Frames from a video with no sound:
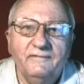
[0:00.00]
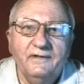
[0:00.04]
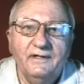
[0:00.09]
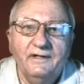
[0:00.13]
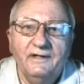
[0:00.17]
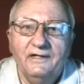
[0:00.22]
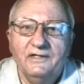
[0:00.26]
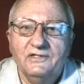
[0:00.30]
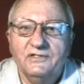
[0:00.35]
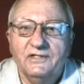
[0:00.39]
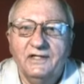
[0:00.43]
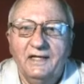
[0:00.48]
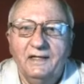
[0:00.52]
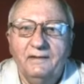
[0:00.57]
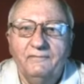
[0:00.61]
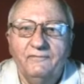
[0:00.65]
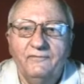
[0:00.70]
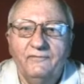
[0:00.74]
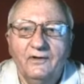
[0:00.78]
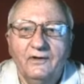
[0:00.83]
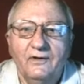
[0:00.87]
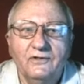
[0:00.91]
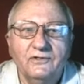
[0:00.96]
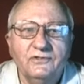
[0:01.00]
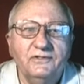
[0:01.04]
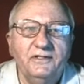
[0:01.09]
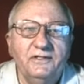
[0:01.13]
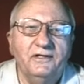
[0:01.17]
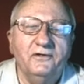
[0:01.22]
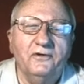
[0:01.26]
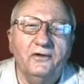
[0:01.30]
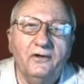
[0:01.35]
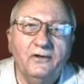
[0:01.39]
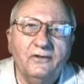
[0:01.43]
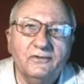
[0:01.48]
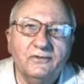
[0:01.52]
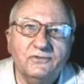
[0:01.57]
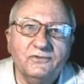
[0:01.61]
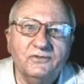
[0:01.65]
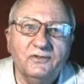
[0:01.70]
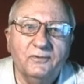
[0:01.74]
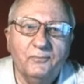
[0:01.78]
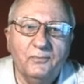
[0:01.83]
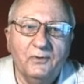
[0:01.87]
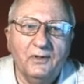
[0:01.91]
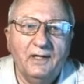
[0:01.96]
very same verse that caused
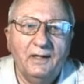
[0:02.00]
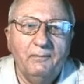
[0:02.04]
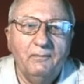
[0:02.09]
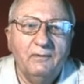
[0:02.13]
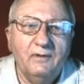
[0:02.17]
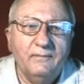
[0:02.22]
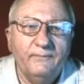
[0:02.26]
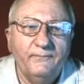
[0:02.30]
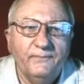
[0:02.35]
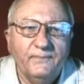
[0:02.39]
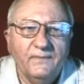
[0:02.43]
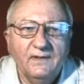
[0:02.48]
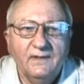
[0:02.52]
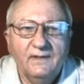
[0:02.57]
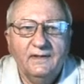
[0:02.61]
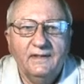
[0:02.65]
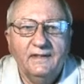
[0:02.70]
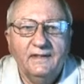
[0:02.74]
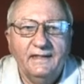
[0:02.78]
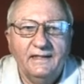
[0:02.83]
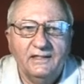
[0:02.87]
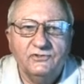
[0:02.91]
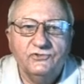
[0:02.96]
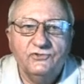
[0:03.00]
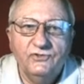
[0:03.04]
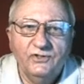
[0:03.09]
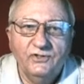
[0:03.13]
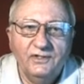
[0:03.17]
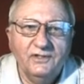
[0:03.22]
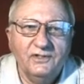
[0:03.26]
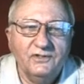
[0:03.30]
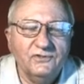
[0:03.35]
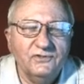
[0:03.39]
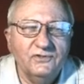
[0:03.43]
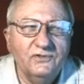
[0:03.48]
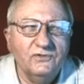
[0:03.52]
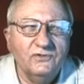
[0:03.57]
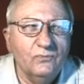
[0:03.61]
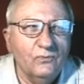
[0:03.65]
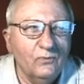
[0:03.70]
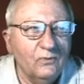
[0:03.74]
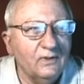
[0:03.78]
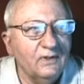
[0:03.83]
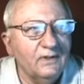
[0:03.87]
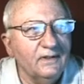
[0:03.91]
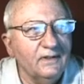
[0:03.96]
the problem. It's Genesis
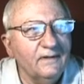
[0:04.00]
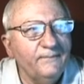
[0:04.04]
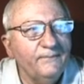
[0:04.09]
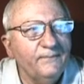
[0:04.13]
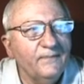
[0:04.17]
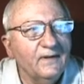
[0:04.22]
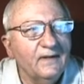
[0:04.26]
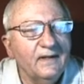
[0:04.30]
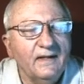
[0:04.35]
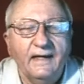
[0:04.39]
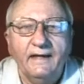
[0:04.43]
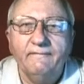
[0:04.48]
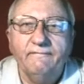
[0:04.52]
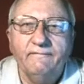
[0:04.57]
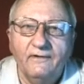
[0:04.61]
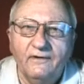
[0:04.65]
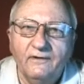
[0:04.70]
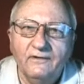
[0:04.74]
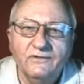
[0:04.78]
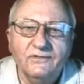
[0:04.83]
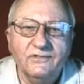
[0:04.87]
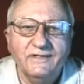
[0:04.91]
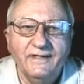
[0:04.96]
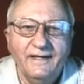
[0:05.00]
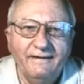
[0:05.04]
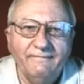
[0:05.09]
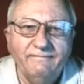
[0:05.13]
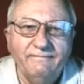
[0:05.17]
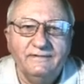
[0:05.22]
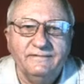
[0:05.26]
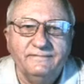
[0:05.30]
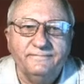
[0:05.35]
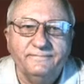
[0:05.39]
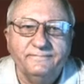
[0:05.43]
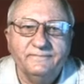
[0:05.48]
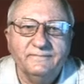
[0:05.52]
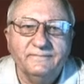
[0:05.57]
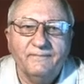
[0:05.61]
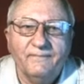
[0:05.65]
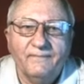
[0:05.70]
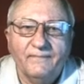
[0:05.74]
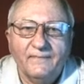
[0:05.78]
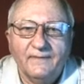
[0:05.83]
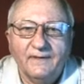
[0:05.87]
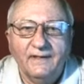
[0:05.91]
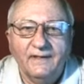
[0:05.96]
1 and verse 7
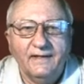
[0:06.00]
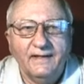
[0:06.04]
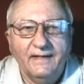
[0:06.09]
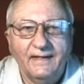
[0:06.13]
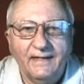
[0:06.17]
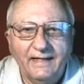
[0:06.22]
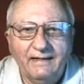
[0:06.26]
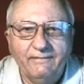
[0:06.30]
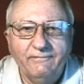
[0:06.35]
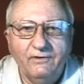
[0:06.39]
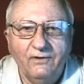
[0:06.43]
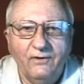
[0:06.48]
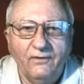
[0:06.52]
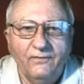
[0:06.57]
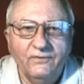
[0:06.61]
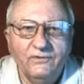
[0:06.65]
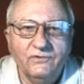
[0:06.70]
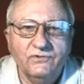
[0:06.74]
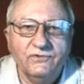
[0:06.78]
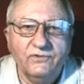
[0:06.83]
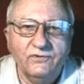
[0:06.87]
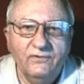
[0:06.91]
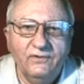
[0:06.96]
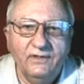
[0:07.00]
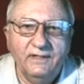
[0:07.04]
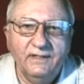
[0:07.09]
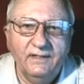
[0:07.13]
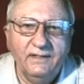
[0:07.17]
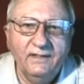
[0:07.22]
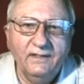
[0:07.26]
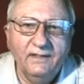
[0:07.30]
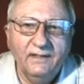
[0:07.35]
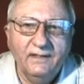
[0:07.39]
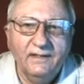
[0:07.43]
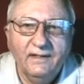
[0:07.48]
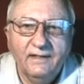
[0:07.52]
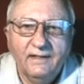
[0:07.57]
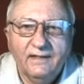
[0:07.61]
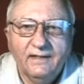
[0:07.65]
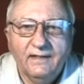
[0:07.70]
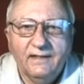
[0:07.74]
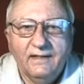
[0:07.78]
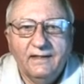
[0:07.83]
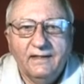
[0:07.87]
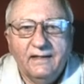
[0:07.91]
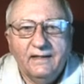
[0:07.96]
and I have it on the screen
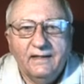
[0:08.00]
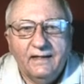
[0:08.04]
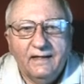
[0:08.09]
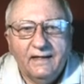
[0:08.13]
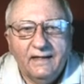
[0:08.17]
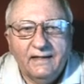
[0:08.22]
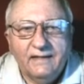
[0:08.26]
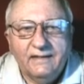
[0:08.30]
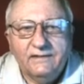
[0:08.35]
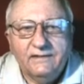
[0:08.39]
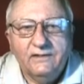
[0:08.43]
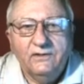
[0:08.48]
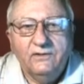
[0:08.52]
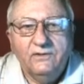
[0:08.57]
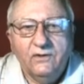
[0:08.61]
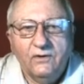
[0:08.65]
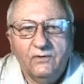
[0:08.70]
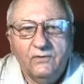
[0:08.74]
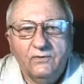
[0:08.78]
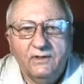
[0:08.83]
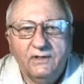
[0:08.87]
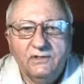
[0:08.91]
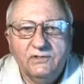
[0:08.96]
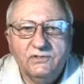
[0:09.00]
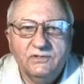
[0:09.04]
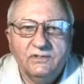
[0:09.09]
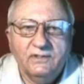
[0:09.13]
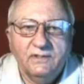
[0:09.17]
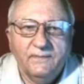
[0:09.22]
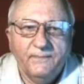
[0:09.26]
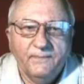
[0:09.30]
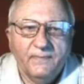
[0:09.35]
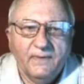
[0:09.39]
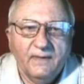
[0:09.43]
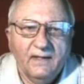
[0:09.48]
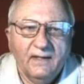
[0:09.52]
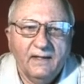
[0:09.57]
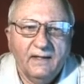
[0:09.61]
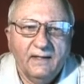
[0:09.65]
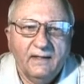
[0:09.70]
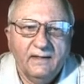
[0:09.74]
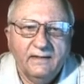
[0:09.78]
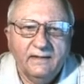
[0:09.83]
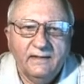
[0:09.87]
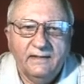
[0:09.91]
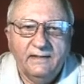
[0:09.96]
and you notice
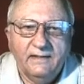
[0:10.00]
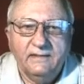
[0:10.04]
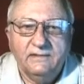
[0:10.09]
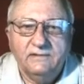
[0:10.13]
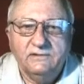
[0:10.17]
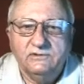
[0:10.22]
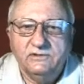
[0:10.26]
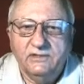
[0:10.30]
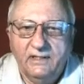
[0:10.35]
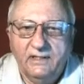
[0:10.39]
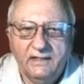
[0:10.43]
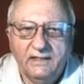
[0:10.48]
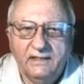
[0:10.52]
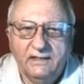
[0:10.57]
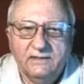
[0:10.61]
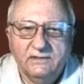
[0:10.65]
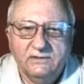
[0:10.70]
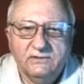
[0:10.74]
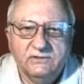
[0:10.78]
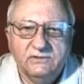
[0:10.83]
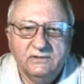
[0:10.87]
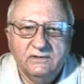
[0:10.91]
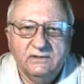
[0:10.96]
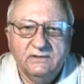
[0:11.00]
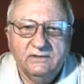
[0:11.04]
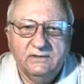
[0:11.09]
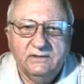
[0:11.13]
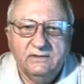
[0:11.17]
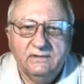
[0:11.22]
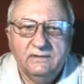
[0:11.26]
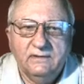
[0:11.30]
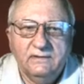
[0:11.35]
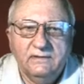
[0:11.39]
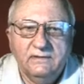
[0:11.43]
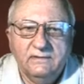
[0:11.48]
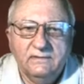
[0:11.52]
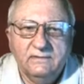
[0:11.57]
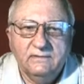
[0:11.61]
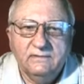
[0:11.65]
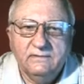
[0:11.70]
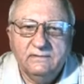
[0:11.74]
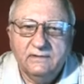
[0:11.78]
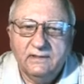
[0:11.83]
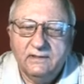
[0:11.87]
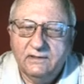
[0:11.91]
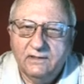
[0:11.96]
that it says
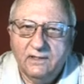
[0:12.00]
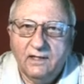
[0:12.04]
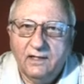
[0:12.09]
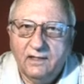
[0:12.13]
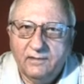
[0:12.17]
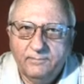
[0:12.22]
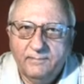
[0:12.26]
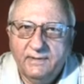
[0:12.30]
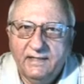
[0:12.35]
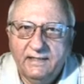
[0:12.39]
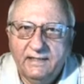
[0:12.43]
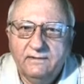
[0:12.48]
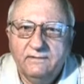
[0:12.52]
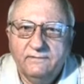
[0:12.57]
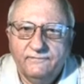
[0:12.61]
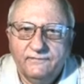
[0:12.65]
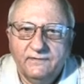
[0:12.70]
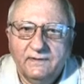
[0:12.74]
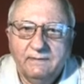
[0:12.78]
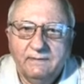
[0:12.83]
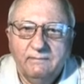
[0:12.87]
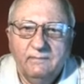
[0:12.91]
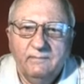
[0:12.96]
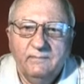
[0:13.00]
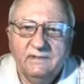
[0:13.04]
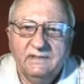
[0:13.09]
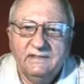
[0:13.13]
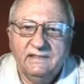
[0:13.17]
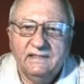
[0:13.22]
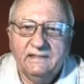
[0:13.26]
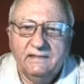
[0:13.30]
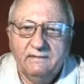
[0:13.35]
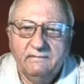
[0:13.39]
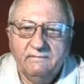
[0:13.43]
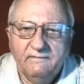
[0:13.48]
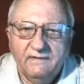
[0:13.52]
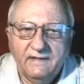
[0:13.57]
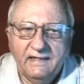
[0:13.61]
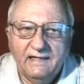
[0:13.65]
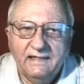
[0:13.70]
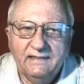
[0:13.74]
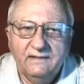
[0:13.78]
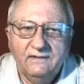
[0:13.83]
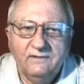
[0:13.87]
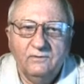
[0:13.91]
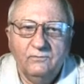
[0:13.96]
that God made the firmament and
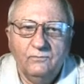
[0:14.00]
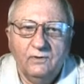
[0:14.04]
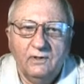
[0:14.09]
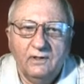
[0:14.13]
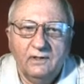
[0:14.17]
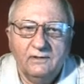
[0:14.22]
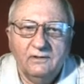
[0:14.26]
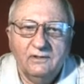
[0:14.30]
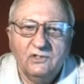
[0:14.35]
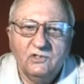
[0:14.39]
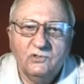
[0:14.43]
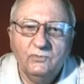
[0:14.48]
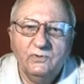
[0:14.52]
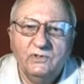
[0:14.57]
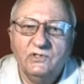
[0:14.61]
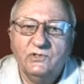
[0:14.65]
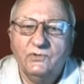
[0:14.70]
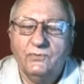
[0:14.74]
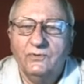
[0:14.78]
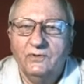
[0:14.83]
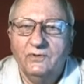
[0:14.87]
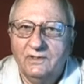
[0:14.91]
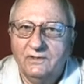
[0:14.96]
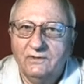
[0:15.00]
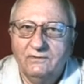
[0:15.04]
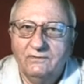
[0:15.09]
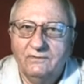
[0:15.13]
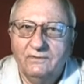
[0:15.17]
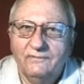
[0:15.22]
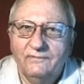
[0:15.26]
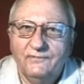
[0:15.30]
divided the waters which were under the